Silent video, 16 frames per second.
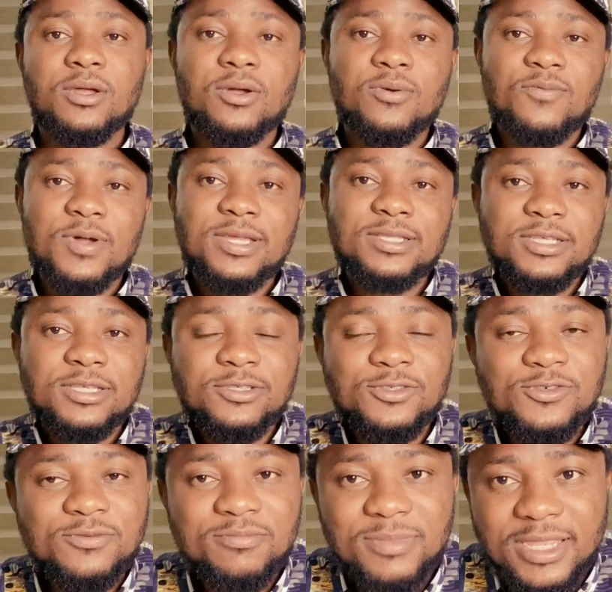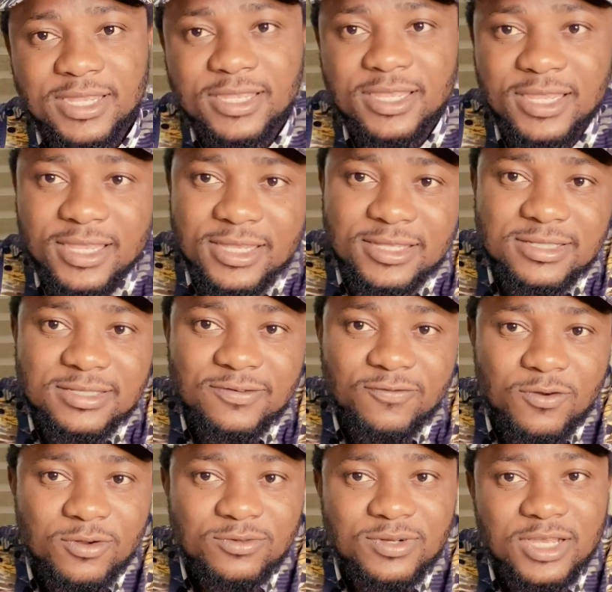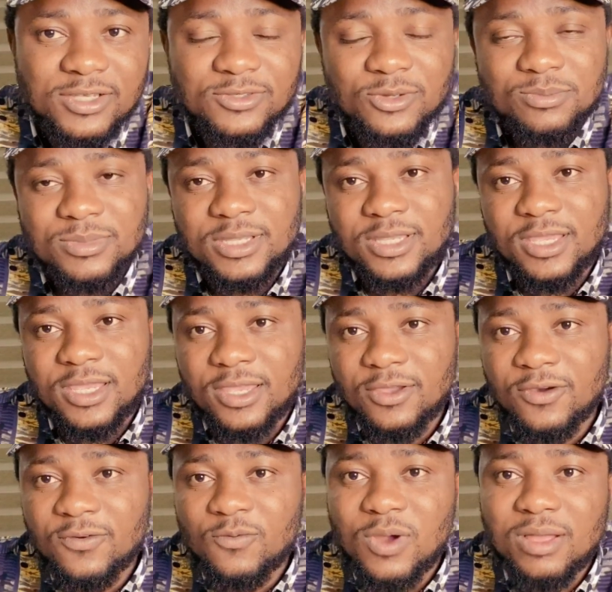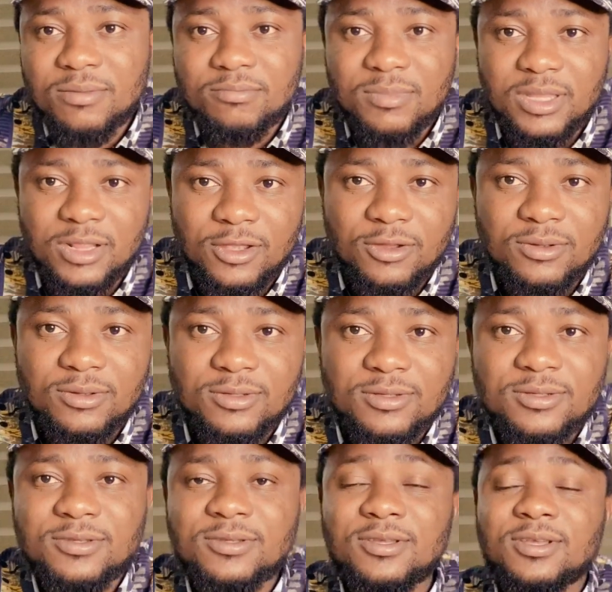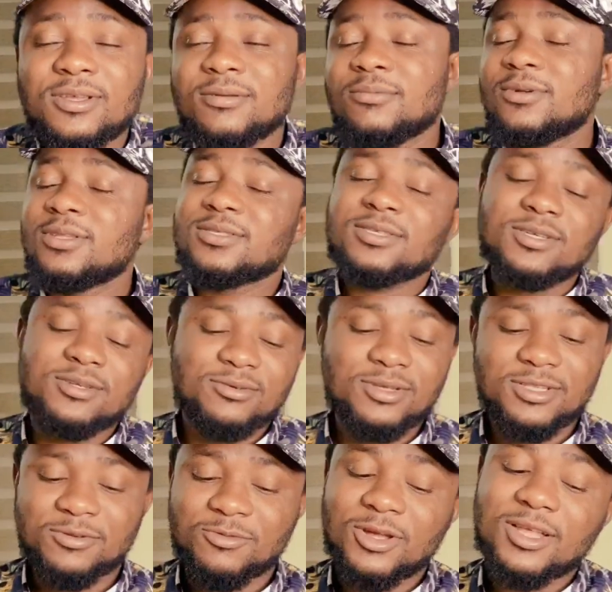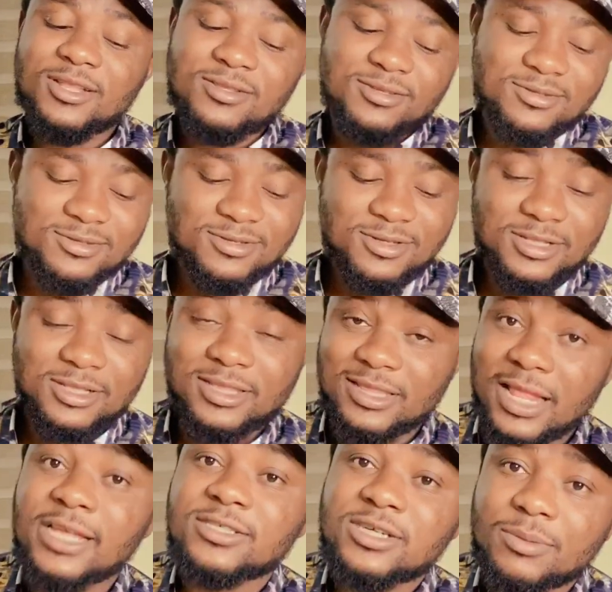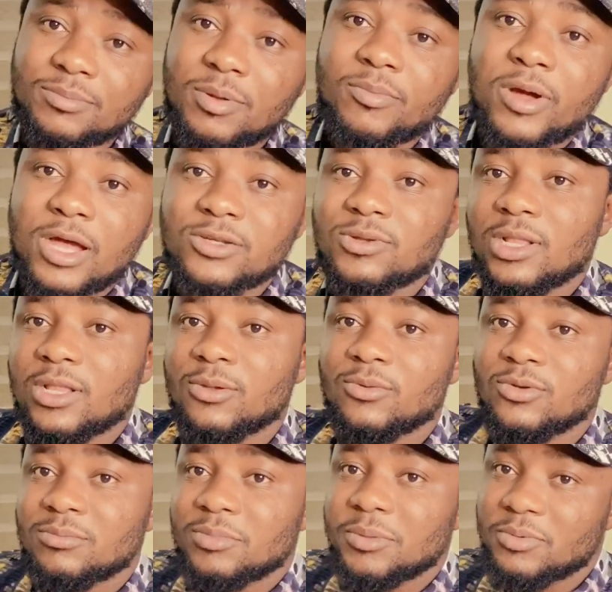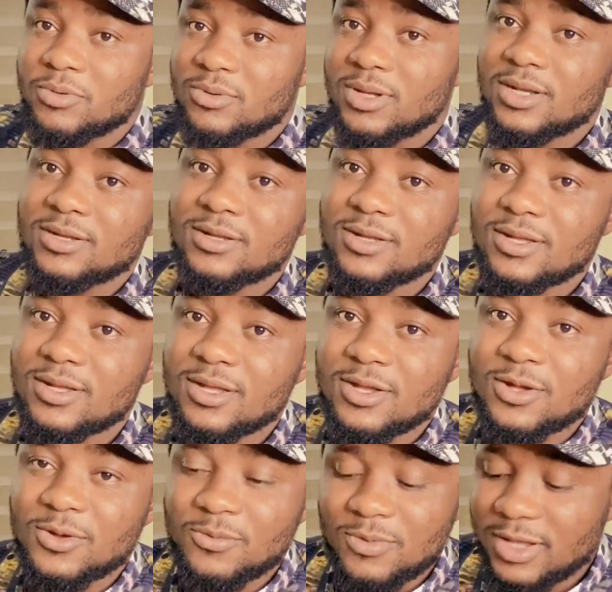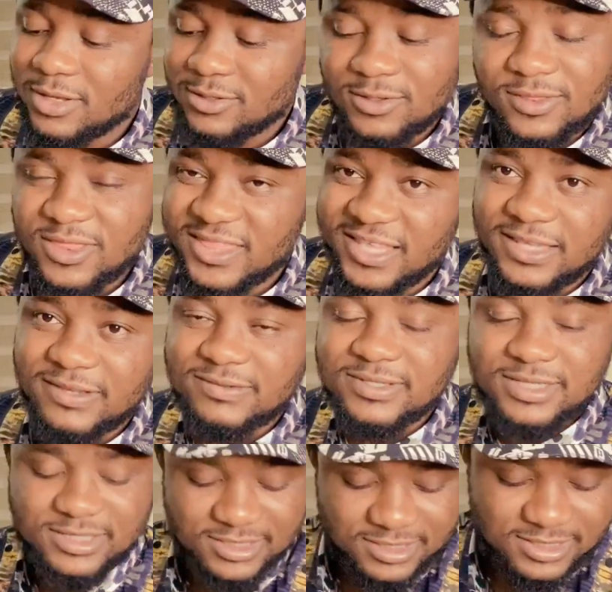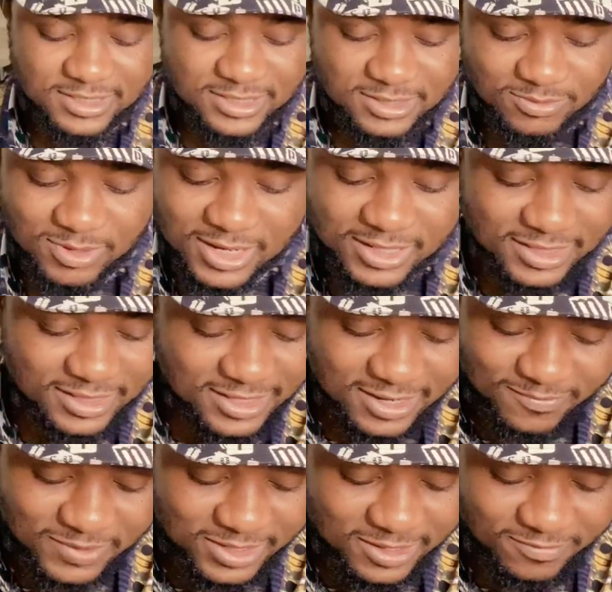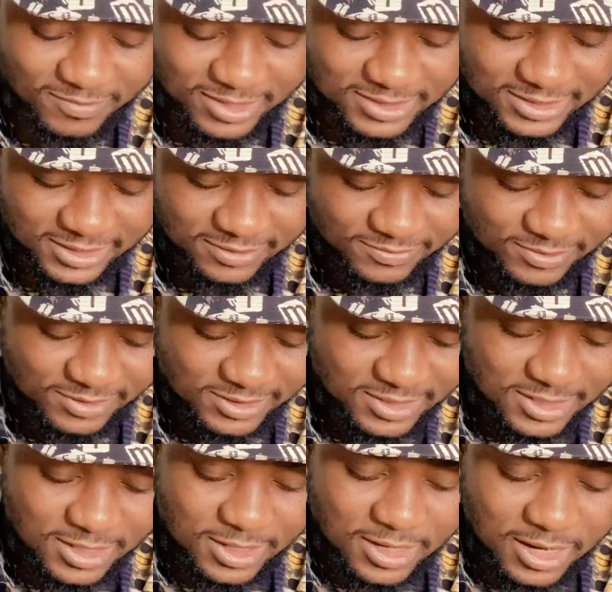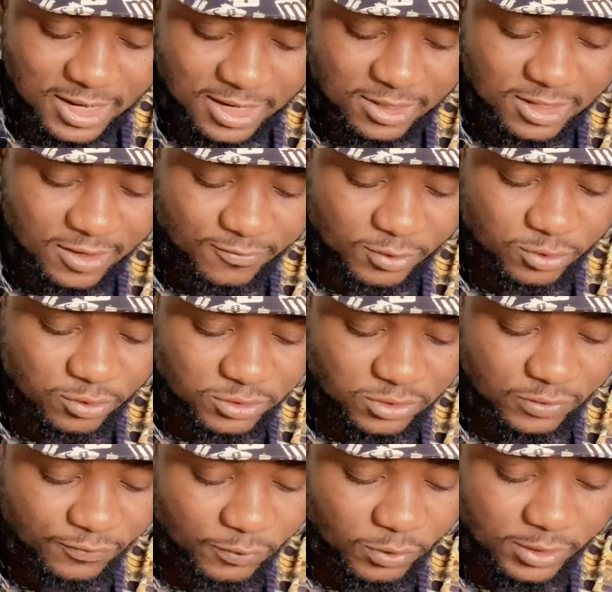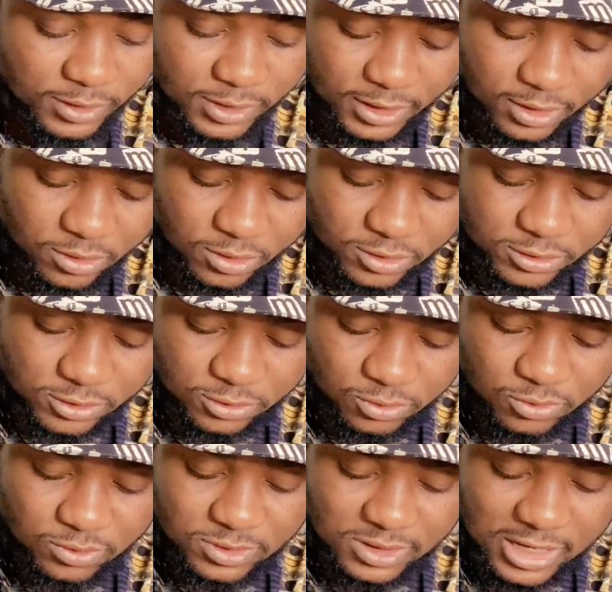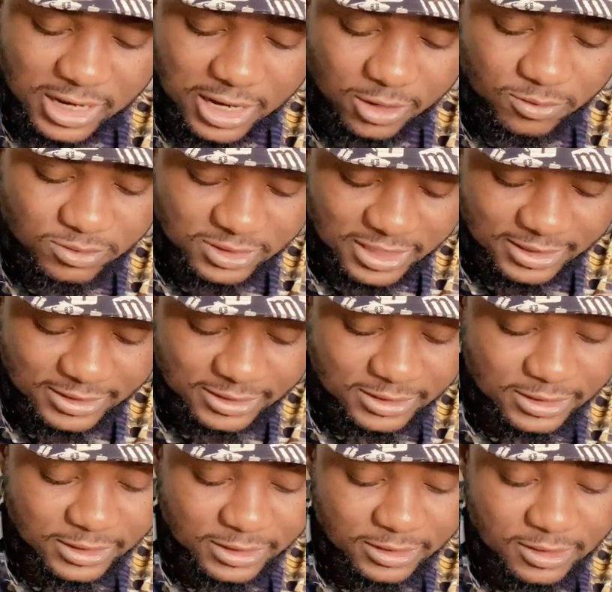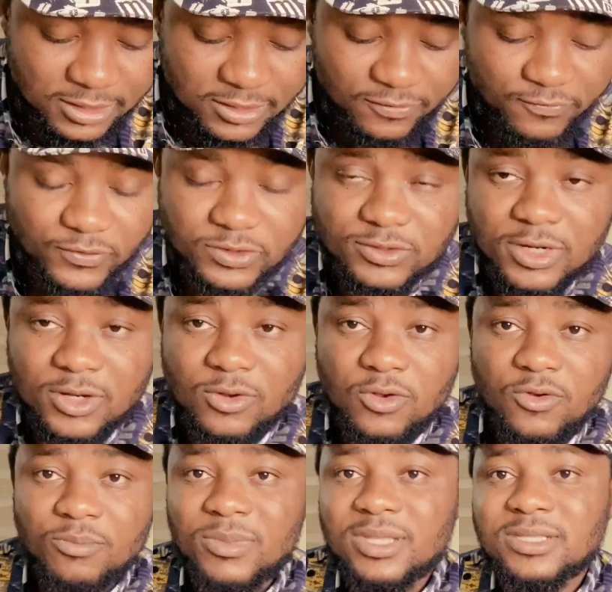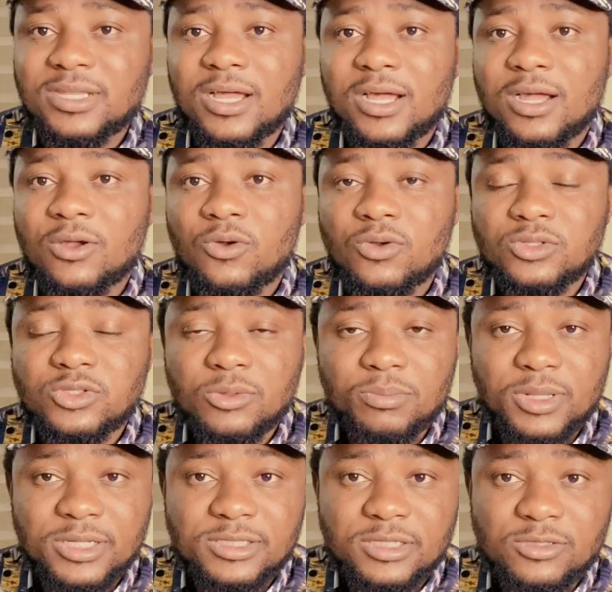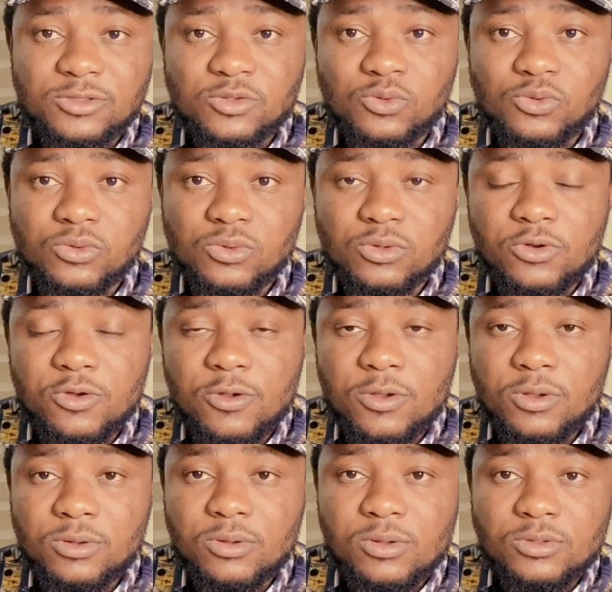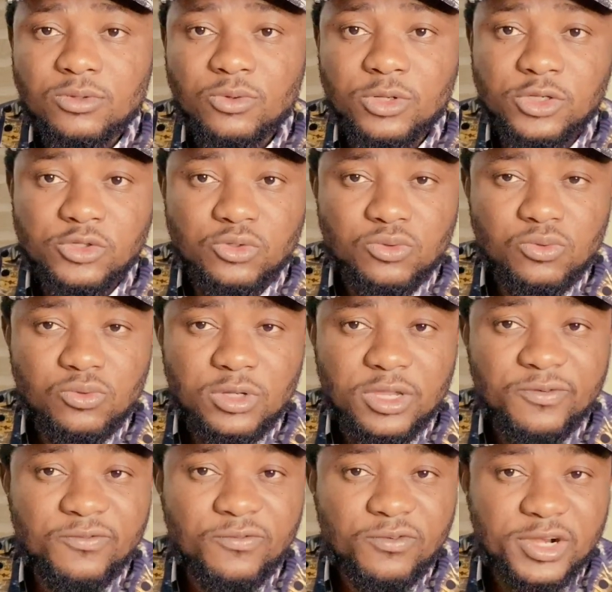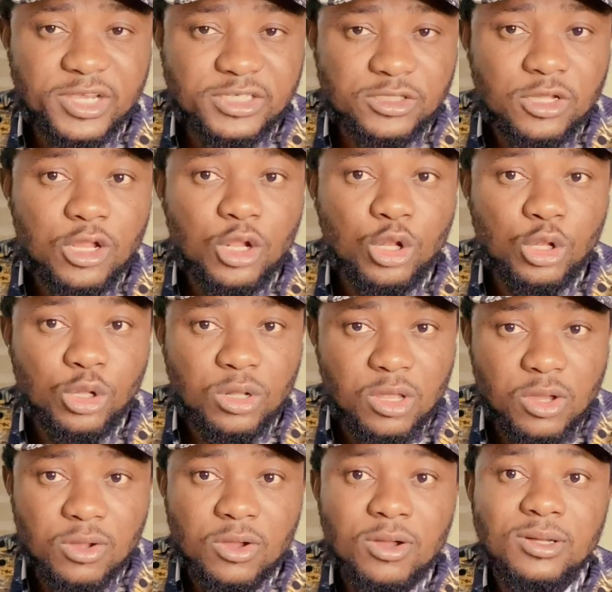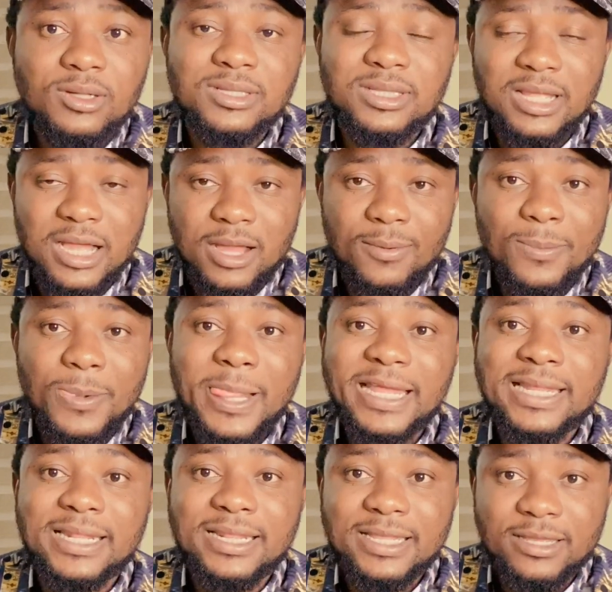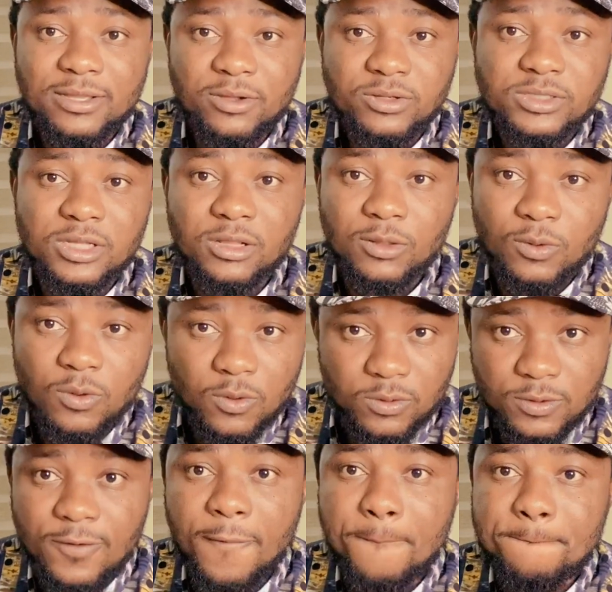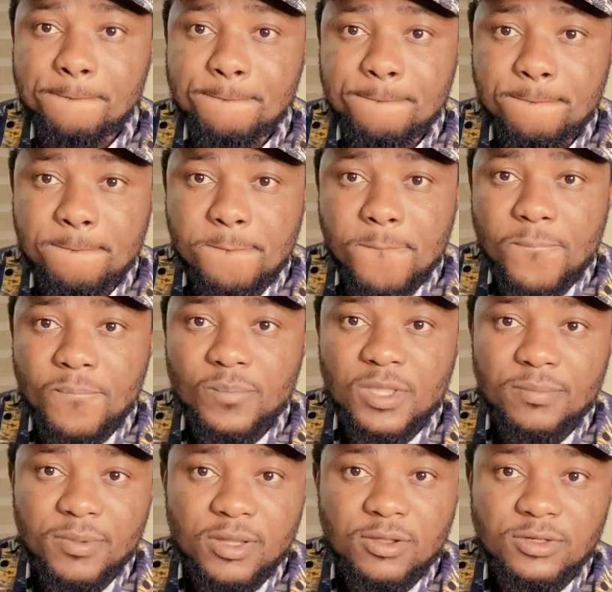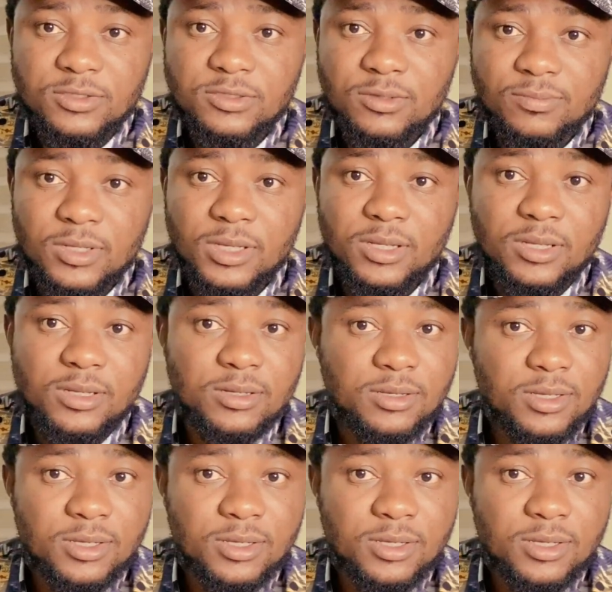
Why didn't you make it 400 or something k or 1 million? It's greedy. Well, Nigeria people are actually good people. Eh? We are not thieves. We are never thieves. And for those of you in Lagos, know now that the federal government are contemplating to issue a fresh lockdown in Lagos alone because of the